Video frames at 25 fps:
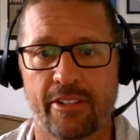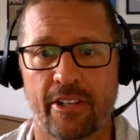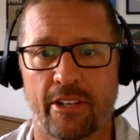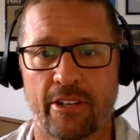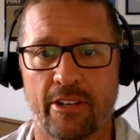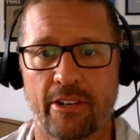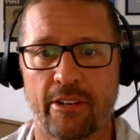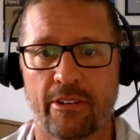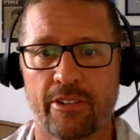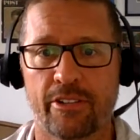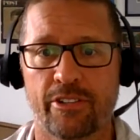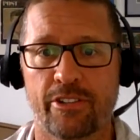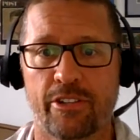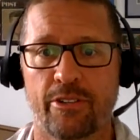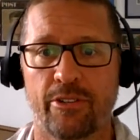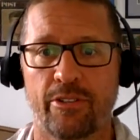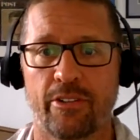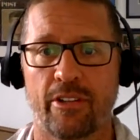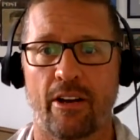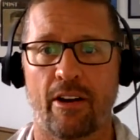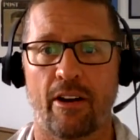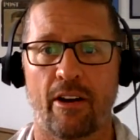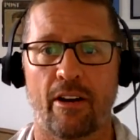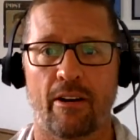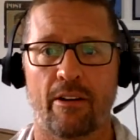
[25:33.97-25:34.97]
and courage to do the
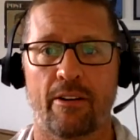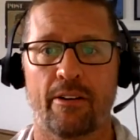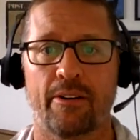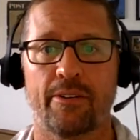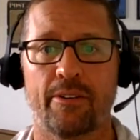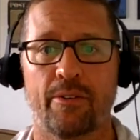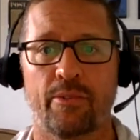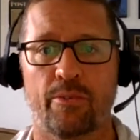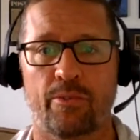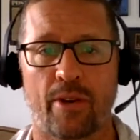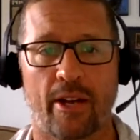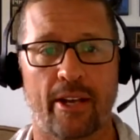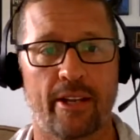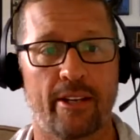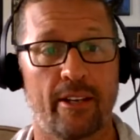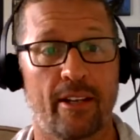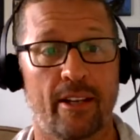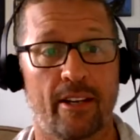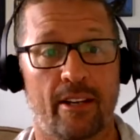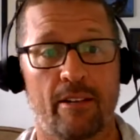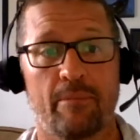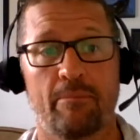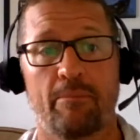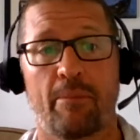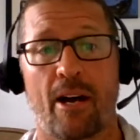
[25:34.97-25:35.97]
hard, right, and
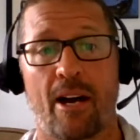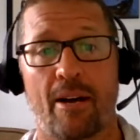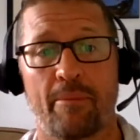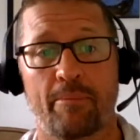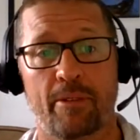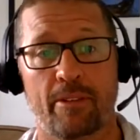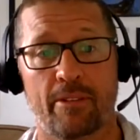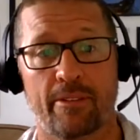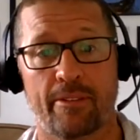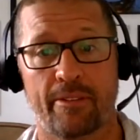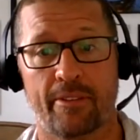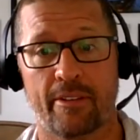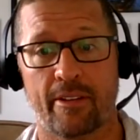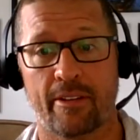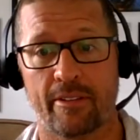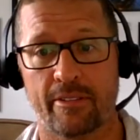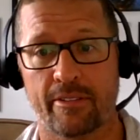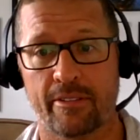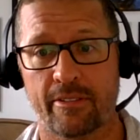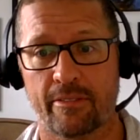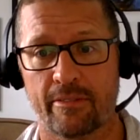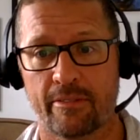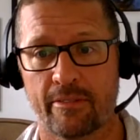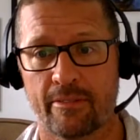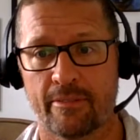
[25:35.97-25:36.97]
unpopular things,